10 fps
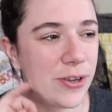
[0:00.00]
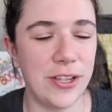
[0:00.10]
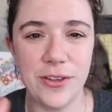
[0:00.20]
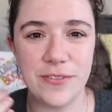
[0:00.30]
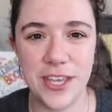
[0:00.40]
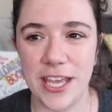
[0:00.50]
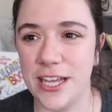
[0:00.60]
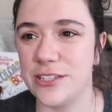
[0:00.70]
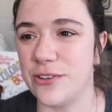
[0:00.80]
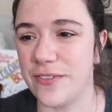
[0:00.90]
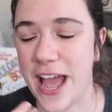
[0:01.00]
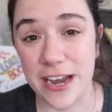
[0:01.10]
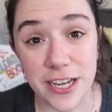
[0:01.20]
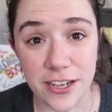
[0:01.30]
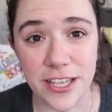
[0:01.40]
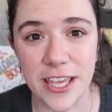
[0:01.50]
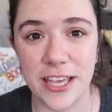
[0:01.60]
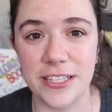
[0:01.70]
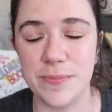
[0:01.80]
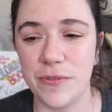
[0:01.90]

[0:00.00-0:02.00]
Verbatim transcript: or you have kids, or have had young kids